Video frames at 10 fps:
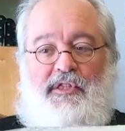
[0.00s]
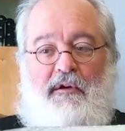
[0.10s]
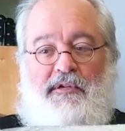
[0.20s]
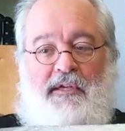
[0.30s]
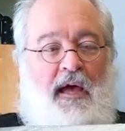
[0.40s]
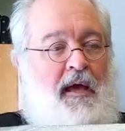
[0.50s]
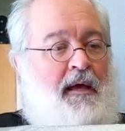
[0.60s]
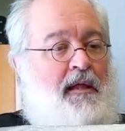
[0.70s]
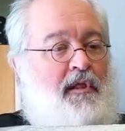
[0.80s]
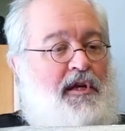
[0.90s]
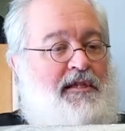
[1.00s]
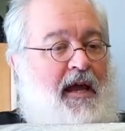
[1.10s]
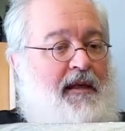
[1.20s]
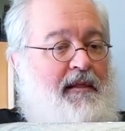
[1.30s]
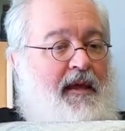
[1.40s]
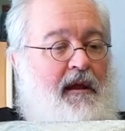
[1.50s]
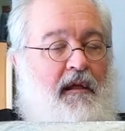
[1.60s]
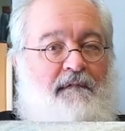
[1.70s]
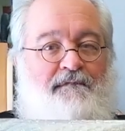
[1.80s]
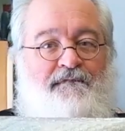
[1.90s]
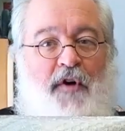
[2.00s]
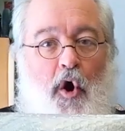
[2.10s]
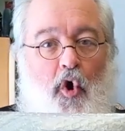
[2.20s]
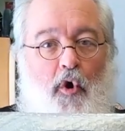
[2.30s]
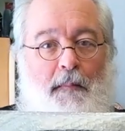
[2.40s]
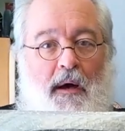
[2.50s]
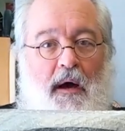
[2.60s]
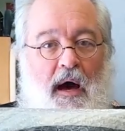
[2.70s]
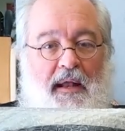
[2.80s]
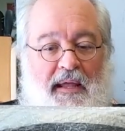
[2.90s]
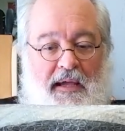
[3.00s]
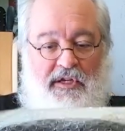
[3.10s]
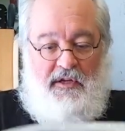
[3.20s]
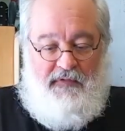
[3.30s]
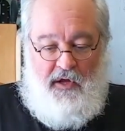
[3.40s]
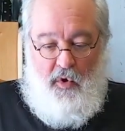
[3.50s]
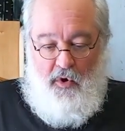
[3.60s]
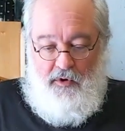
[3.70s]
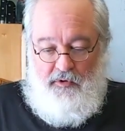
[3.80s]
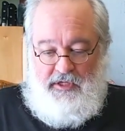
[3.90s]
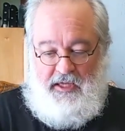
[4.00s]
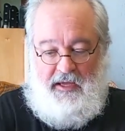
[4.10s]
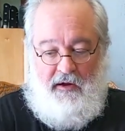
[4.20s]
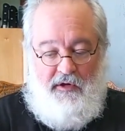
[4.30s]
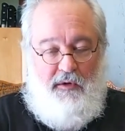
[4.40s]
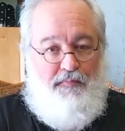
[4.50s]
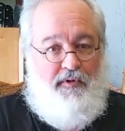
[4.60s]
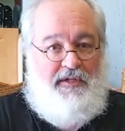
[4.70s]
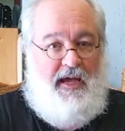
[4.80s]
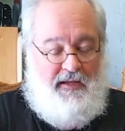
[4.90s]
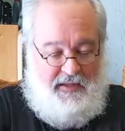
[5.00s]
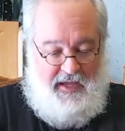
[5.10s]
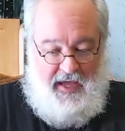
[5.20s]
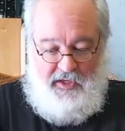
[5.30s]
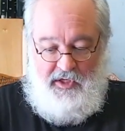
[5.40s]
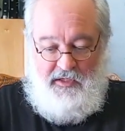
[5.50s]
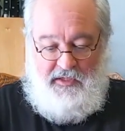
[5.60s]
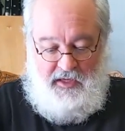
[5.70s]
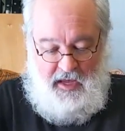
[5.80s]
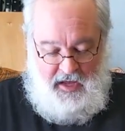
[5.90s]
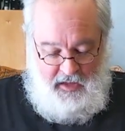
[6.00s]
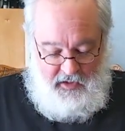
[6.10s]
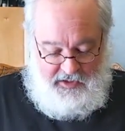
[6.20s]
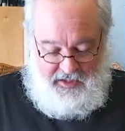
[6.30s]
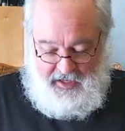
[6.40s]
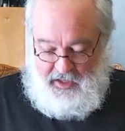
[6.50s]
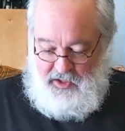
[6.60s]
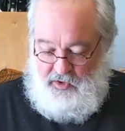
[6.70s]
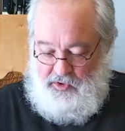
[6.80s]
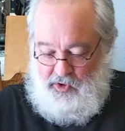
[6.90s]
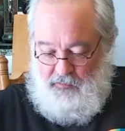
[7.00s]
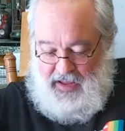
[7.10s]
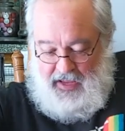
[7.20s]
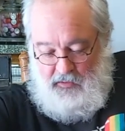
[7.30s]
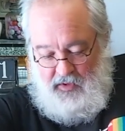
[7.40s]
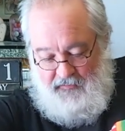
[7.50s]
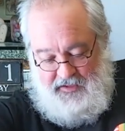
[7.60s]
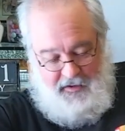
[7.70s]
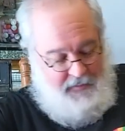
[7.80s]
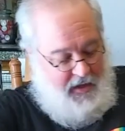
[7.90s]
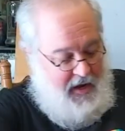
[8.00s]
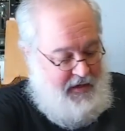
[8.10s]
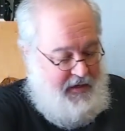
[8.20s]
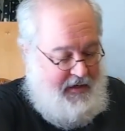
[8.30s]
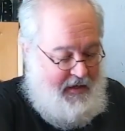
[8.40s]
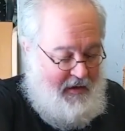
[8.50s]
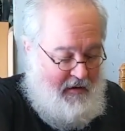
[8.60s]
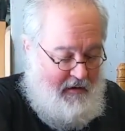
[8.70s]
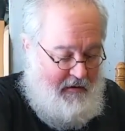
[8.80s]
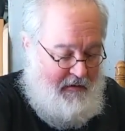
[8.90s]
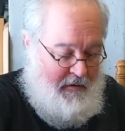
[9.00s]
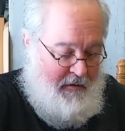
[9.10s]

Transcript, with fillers: There's, looks like little foam on each of the corners here to protect the edges. Looks like a user manual of some kind in here.